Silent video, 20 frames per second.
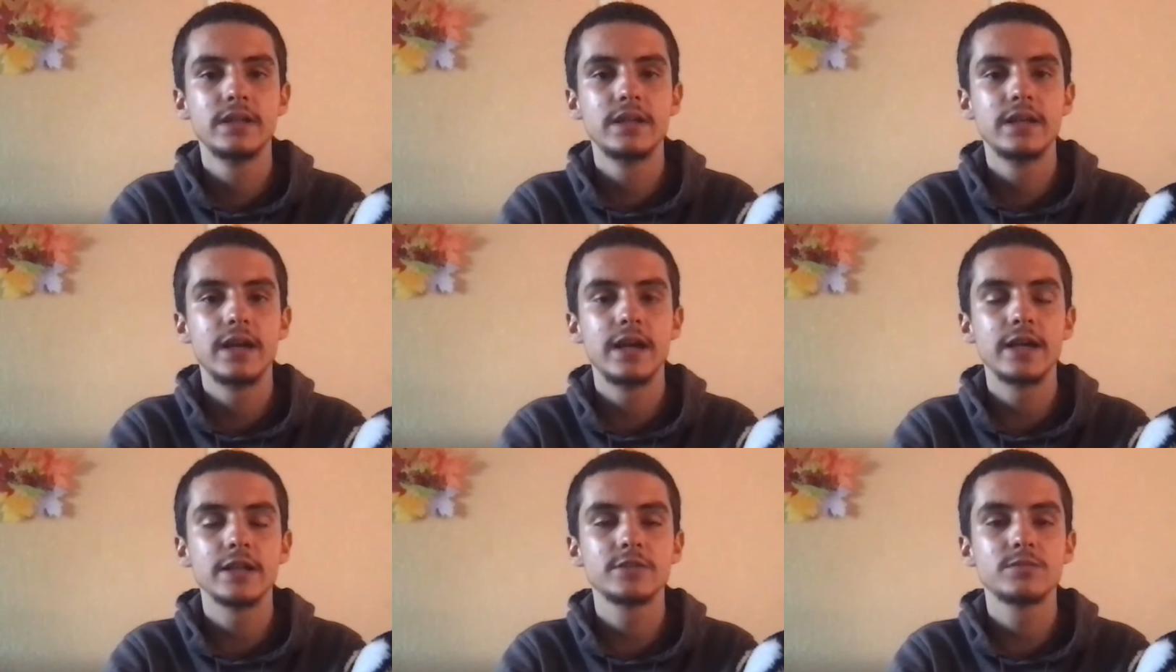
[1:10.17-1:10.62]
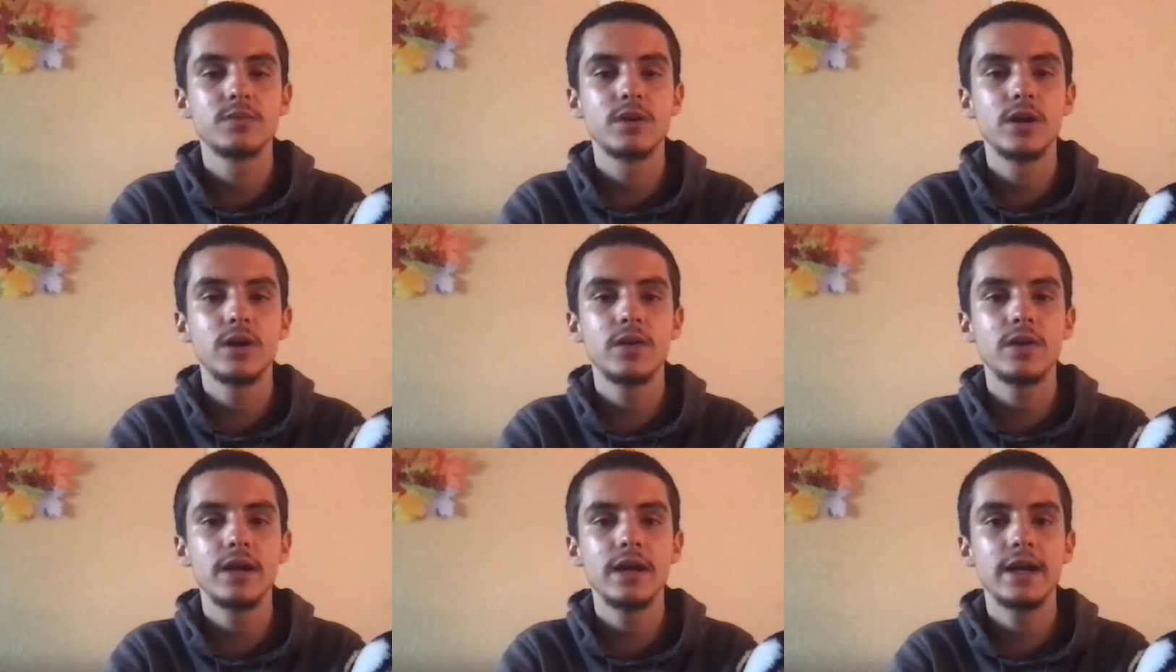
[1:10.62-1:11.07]
As
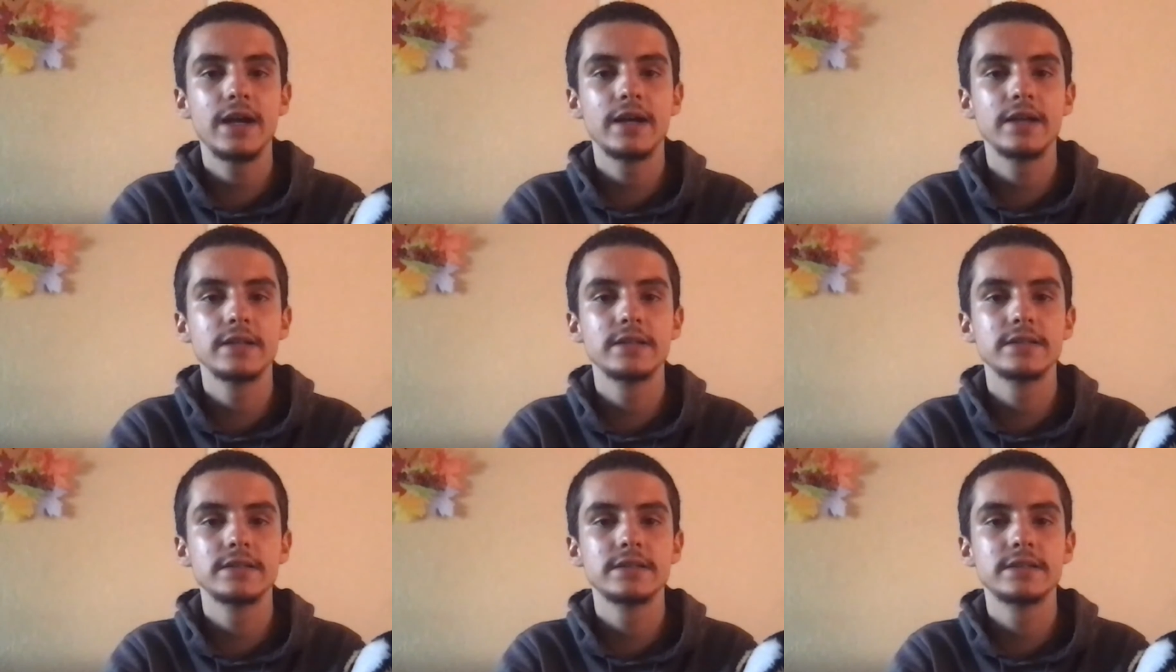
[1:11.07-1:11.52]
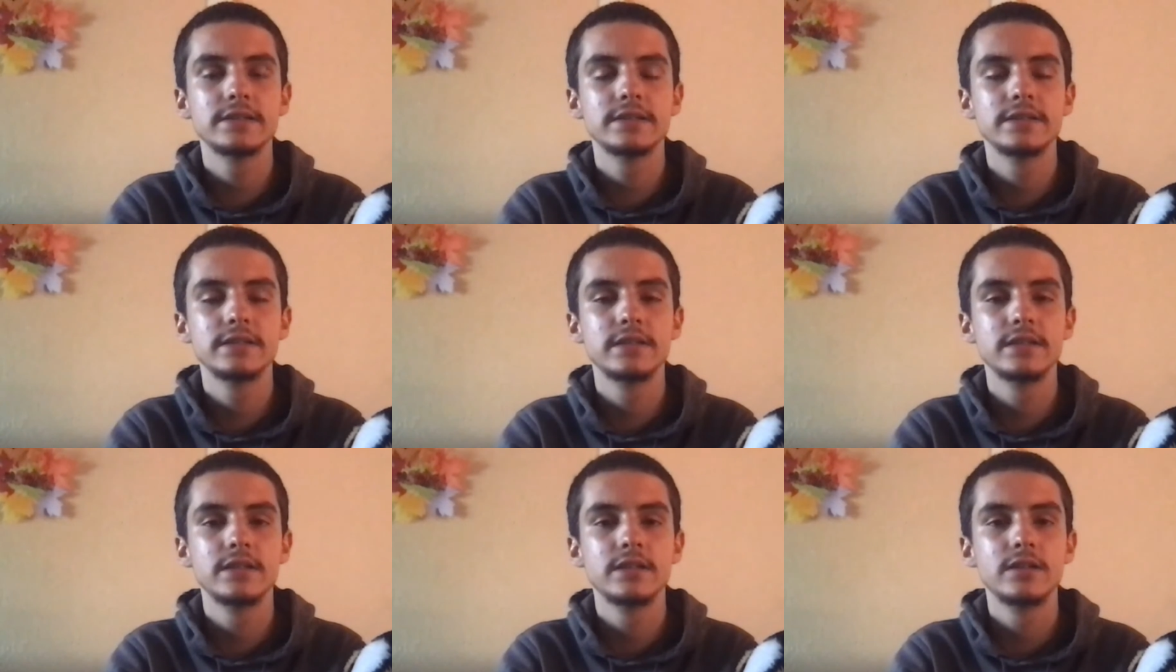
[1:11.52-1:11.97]
well as
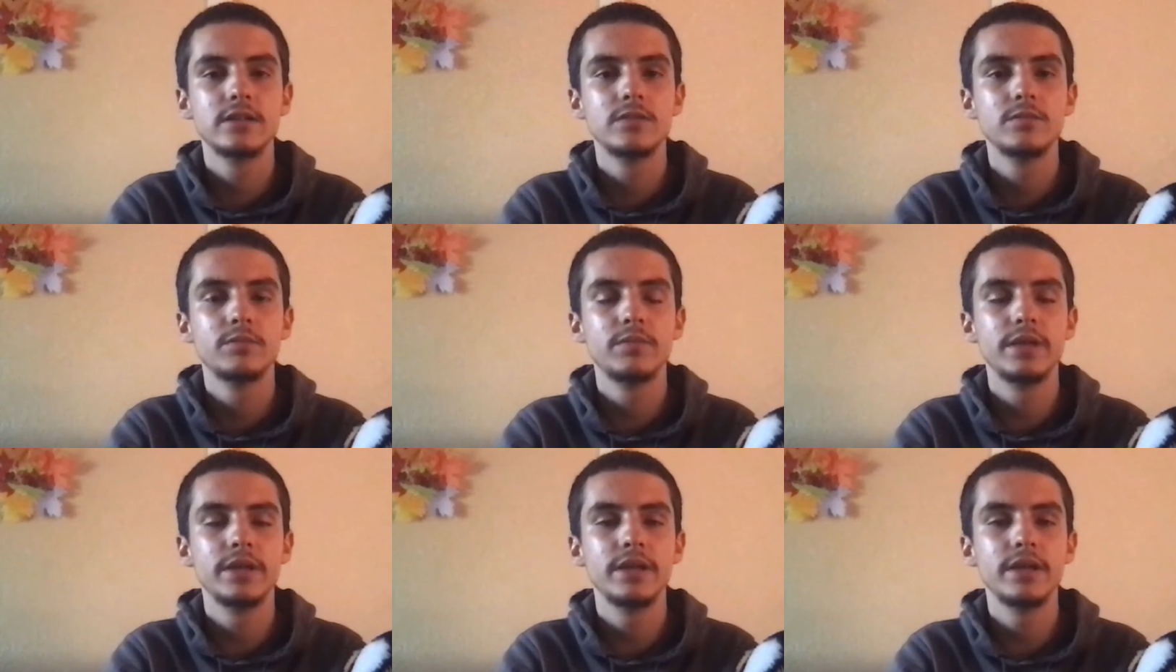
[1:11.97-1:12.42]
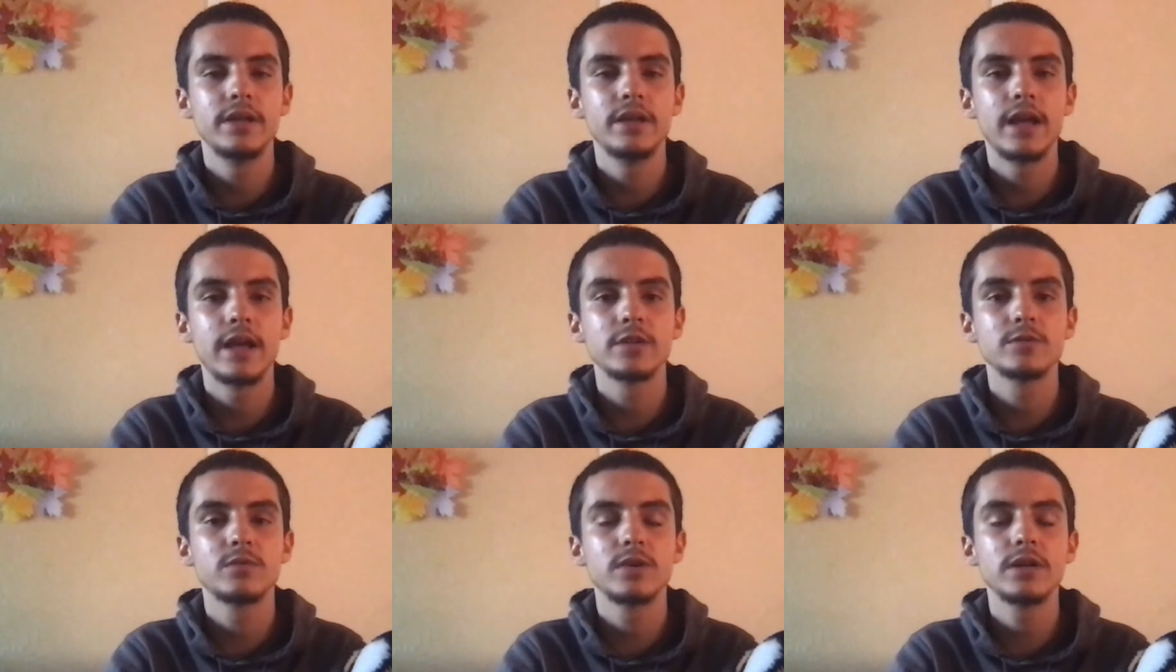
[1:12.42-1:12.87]

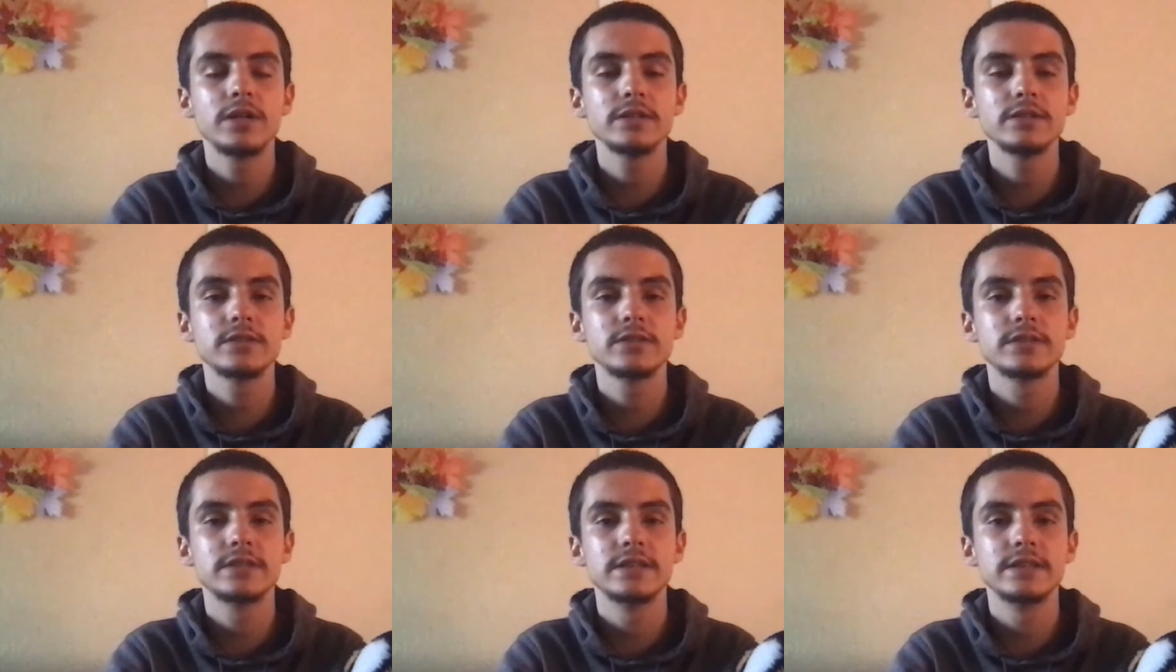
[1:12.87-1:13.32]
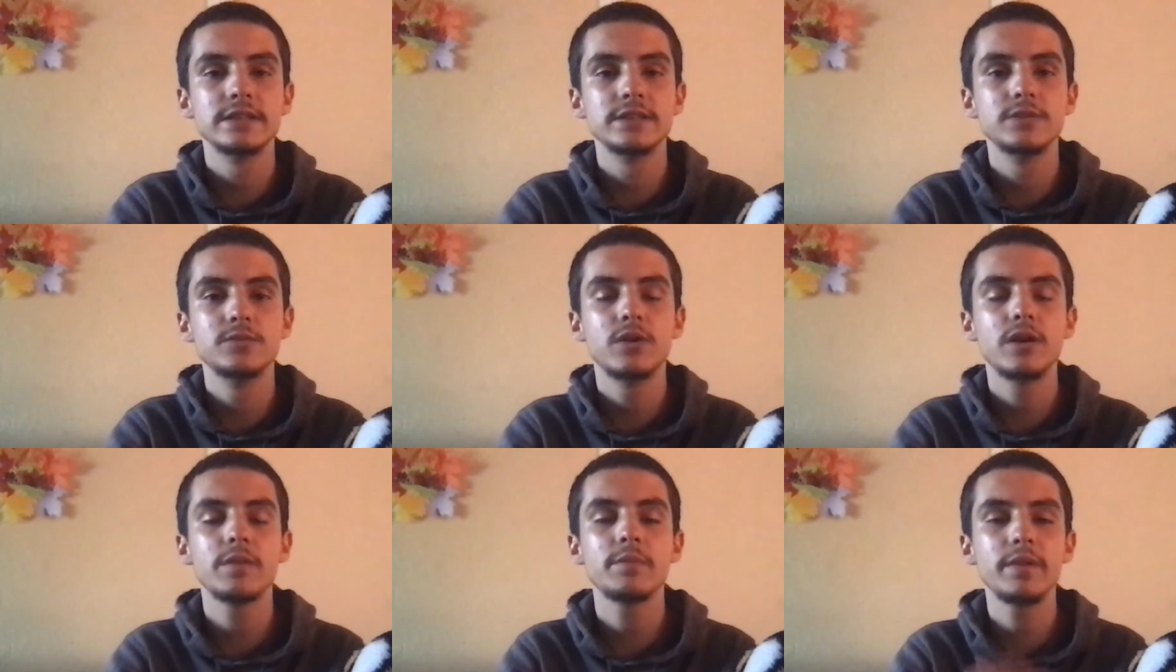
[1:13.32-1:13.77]
those things, you
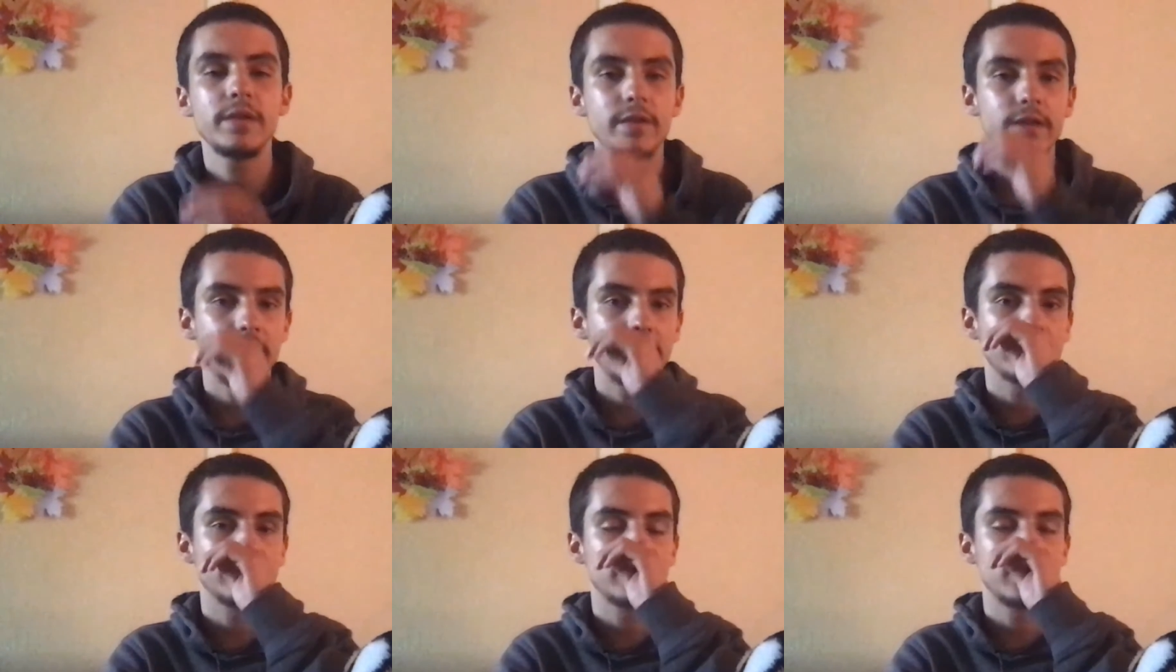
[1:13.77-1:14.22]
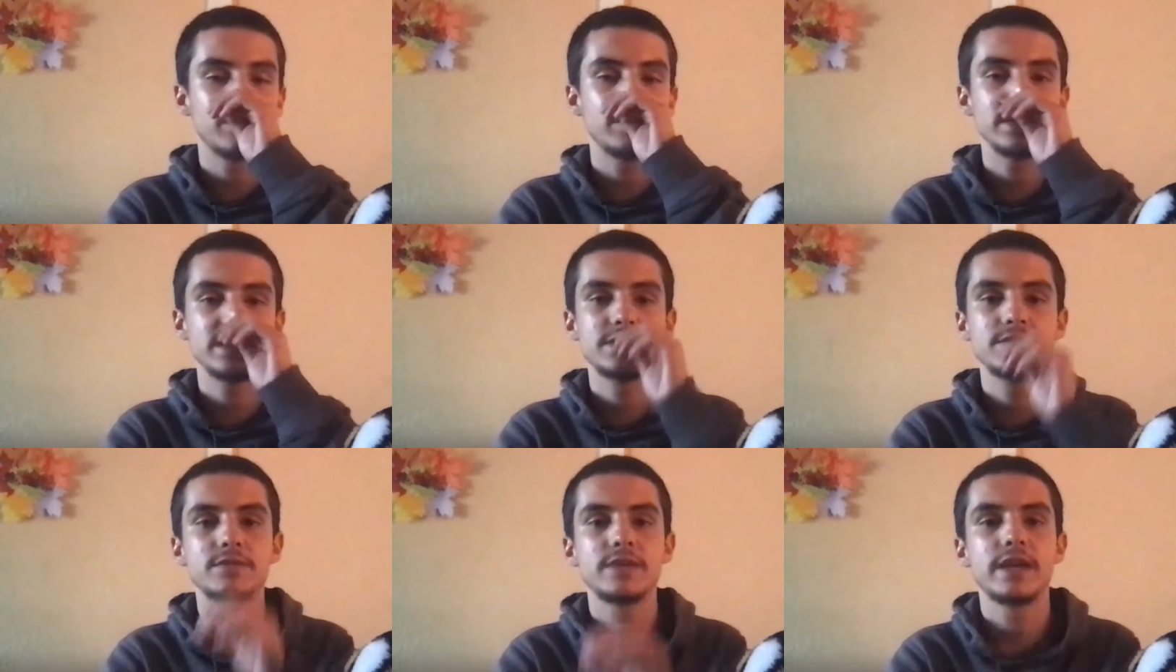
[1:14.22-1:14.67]
want to be as firm
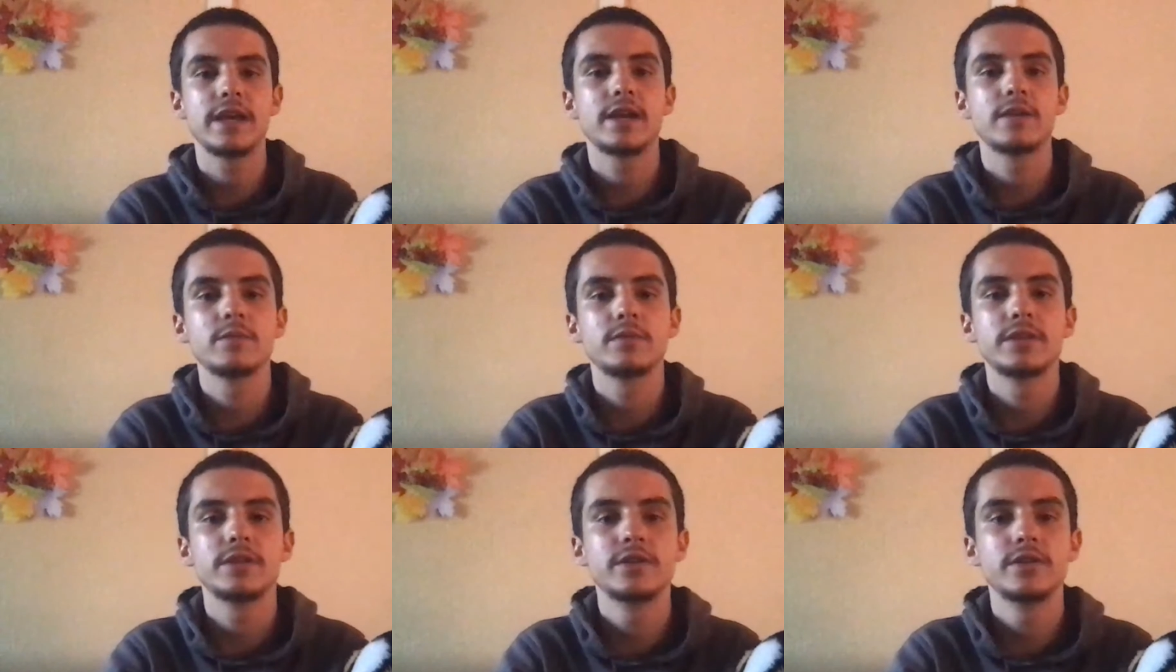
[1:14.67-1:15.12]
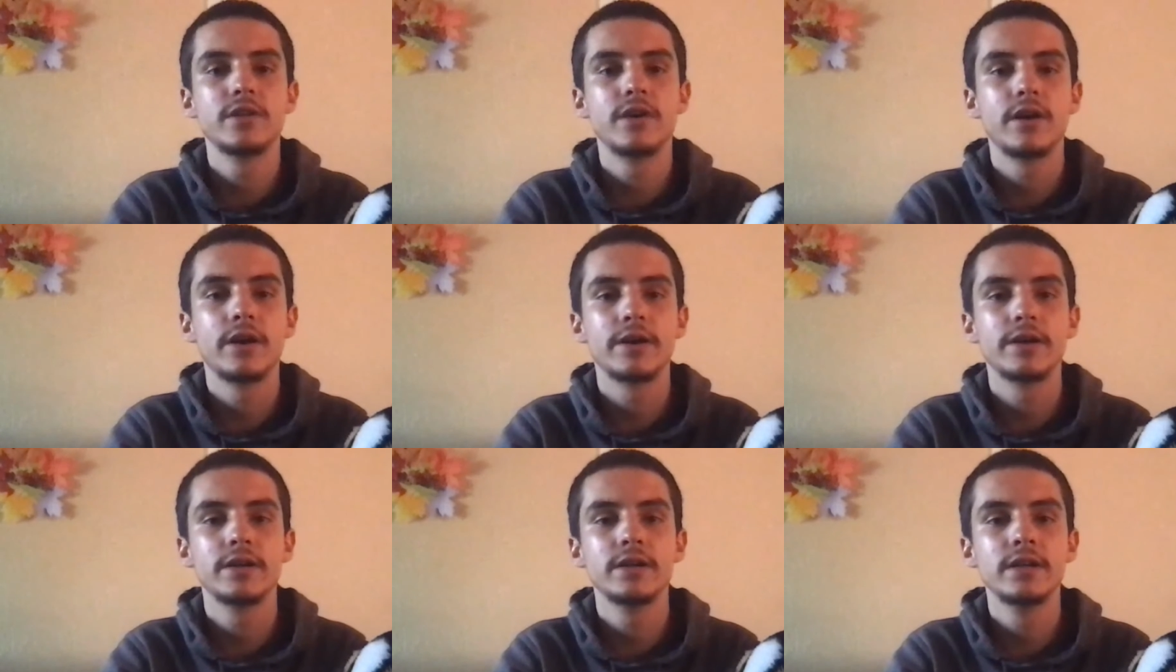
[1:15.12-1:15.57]
as you can with your
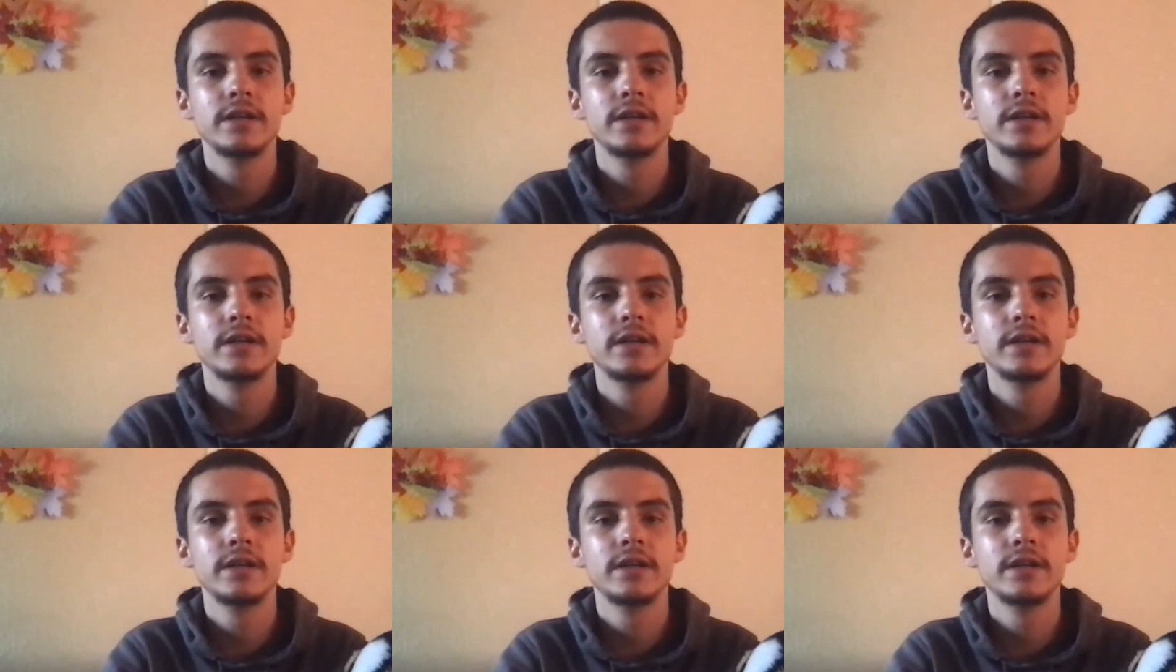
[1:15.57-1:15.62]
dog.